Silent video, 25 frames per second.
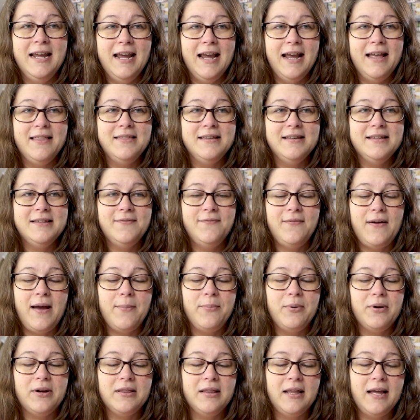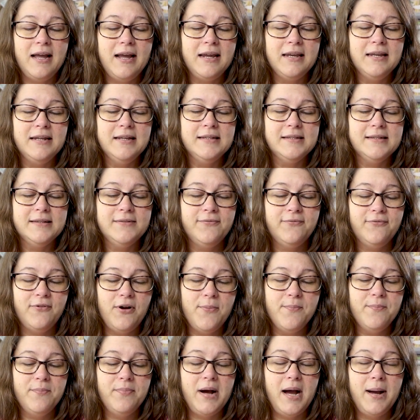And this fabric line is
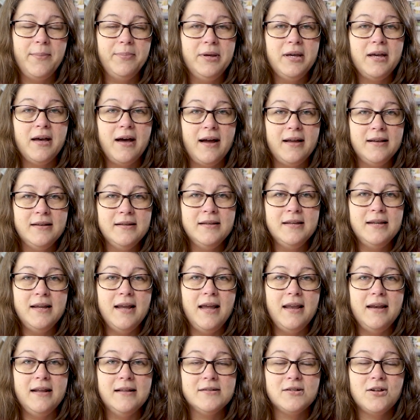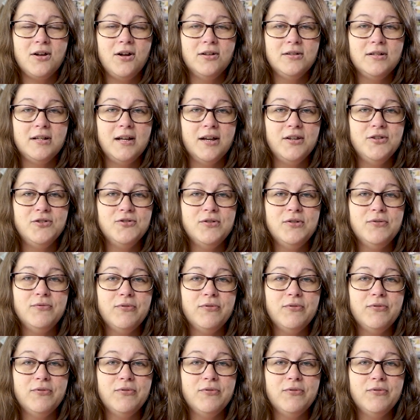from Poppy Cotton and it's called Country